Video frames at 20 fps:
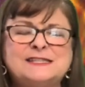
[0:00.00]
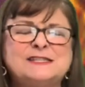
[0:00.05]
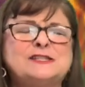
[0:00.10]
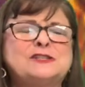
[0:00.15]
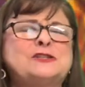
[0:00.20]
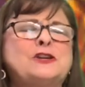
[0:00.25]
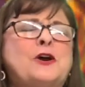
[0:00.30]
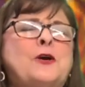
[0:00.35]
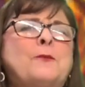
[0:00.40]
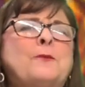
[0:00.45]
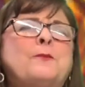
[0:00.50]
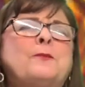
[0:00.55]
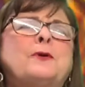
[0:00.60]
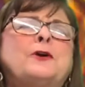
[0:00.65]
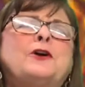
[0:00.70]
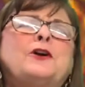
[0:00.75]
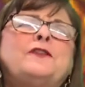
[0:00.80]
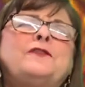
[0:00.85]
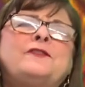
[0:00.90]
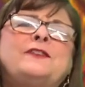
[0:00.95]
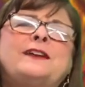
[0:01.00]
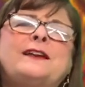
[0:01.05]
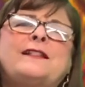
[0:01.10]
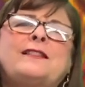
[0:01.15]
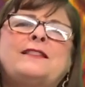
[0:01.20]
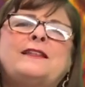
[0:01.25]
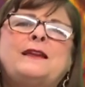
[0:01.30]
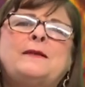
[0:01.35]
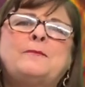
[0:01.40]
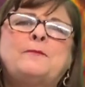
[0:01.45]
so
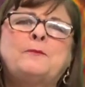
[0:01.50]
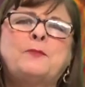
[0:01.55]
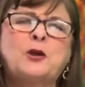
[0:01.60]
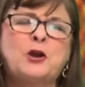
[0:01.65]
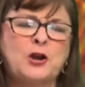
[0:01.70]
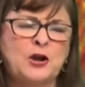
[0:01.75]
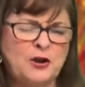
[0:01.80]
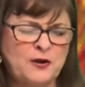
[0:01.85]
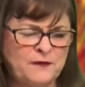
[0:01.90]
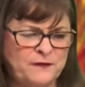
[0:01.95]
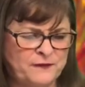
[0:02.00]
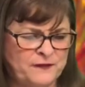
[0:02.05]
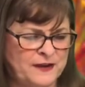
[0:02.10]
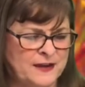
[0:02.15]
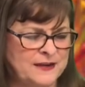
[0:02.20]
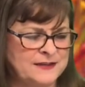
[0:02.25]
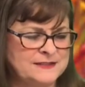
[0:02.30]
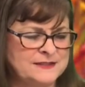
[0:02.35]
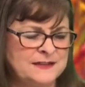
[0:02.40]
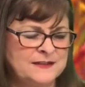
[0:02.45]
perfectly perfect.